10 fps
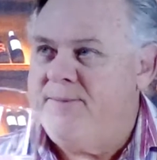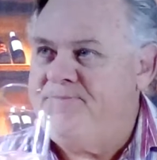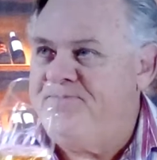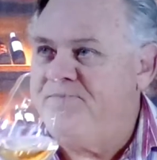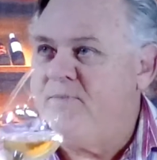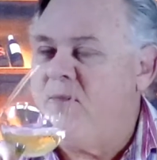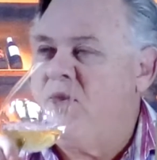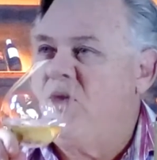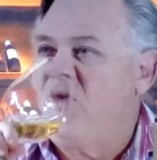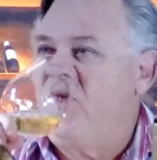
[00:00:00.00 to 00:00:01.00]

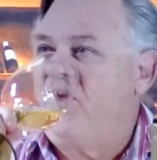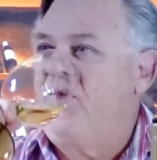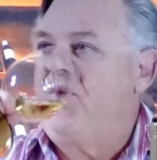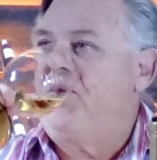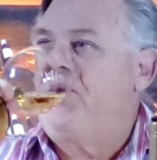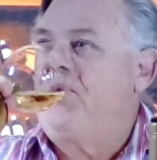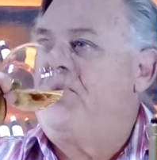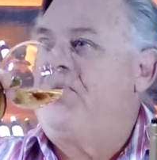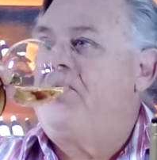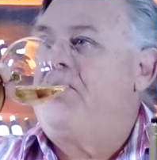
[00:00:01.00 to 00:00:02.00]

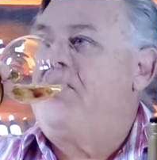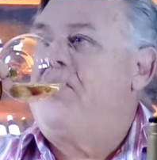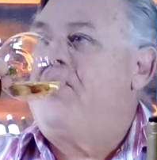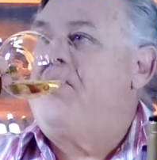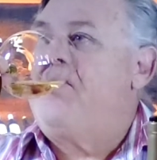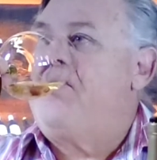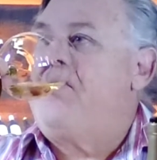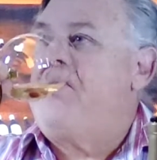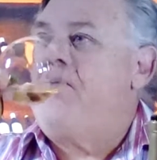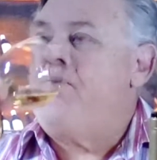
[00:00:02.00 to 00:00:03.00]

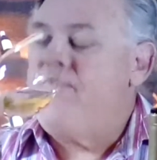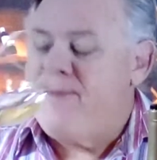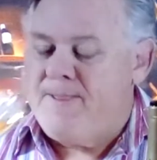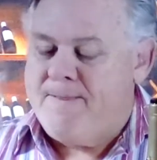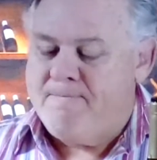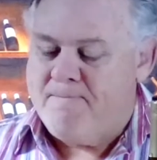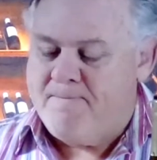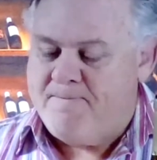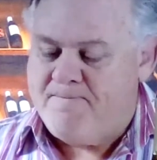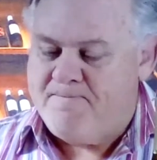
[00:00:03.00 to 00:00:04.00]

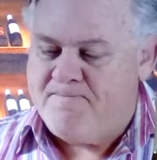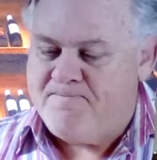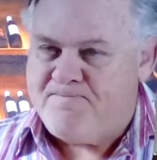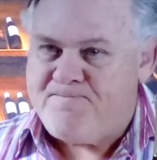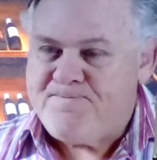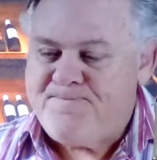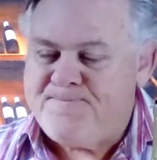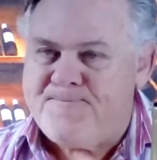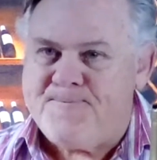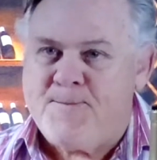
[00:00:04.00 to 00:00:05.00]

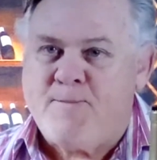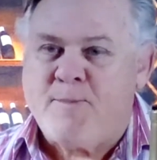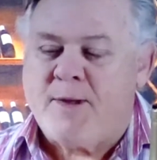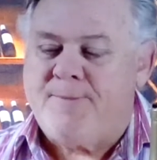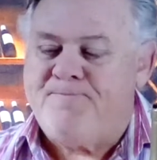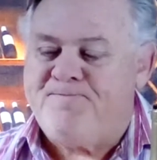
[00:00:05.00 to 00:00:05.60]
Nothing is said.